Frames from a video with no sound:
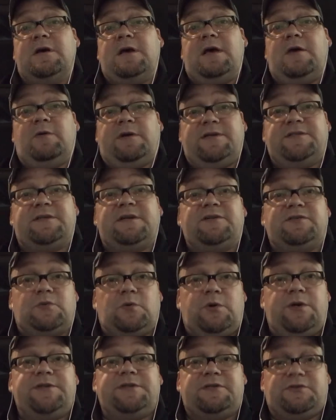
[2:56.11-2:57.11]
and when I say
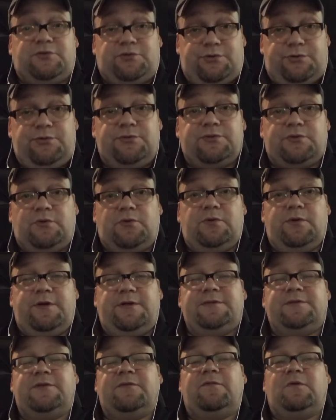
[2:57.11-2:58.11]
stories, true
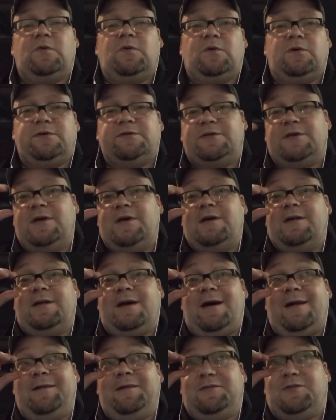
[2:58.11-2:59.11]
stories, of course,
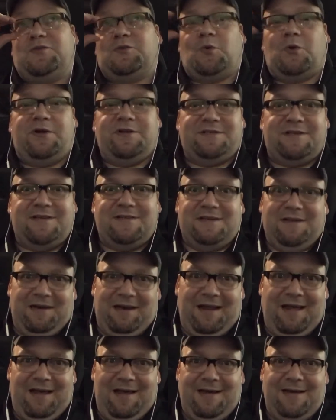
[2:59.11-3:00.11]
not stories as in
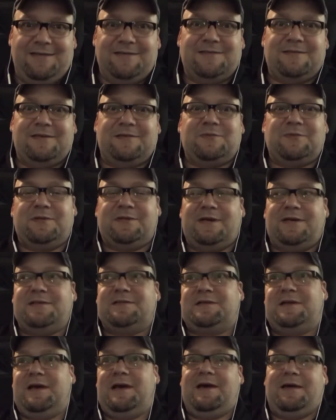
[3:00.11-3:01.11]
lies. That's what they
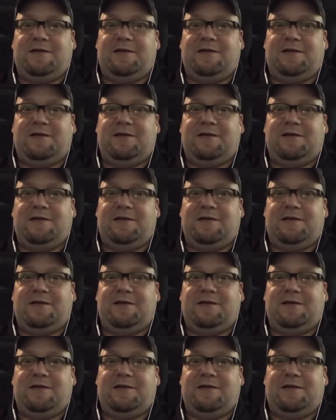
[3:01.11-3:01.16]
say.